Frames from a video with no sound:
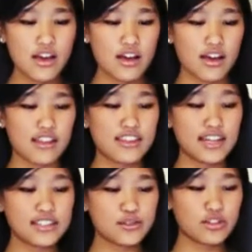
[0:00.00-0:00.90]
The
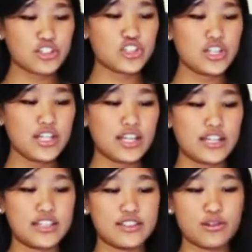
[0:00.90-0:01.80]
next question
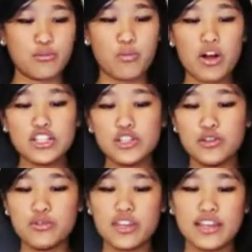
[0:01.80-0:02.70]
is, what do
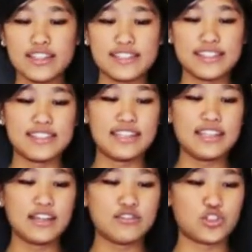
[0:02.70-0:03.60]
you think is the
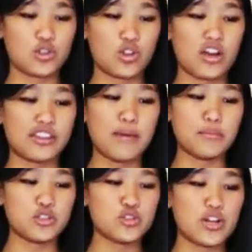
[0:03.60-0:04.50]
scene of Sherlock that
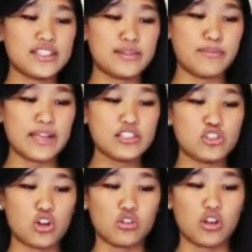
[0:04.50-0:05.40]
portrays the
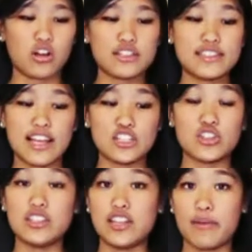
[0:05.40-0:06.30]
best John Locke
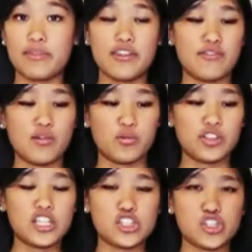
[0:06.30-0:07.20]
/ the depth of their
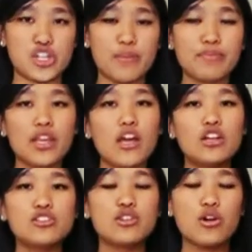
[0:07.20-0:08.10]
relationship?
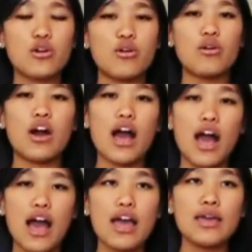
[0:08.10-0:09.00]
So
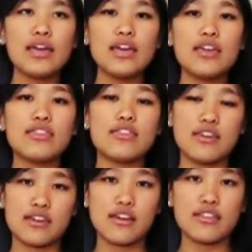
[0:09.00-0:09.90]
I
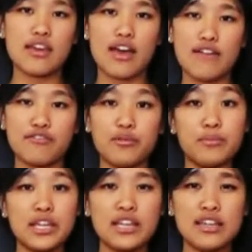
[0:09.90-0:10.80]
think that for
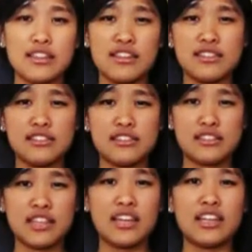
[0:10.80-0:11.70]
me, this
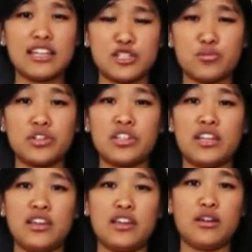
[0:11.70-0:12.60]
scene is
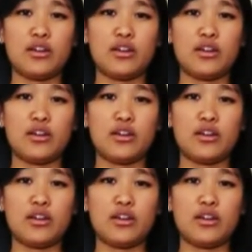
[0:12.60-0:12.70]
really